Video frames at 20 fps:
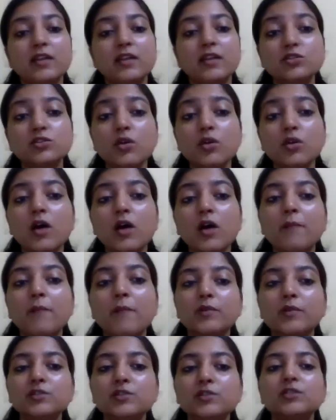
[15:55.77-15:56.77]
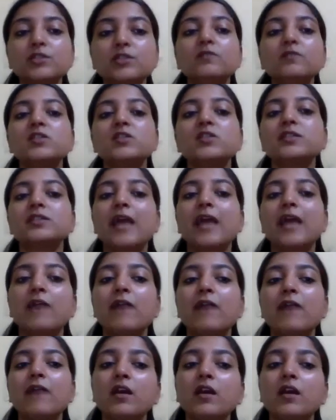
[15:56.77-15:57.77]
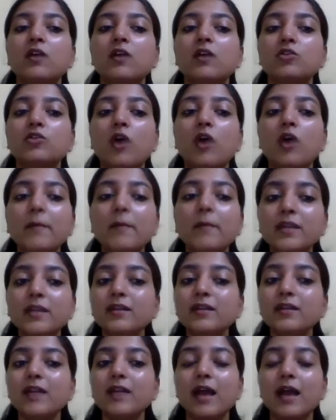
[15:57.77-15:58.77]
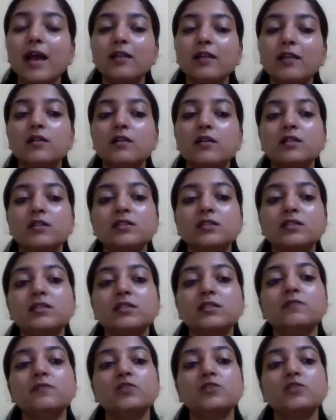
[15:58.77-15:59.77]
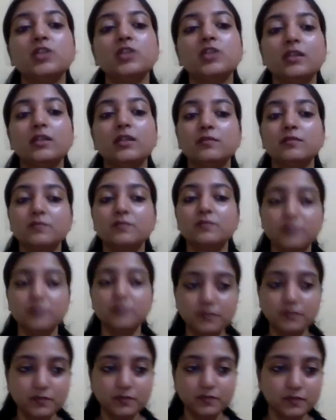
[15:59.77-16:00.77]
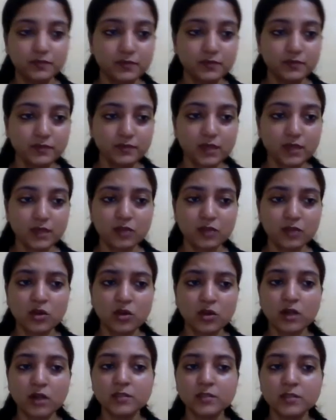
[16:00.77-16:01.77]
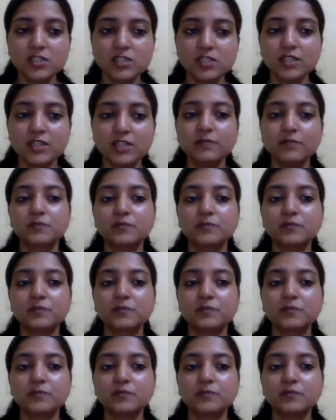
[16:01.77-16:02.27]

So a person which is having a dominant and a recessive gene, a normal gene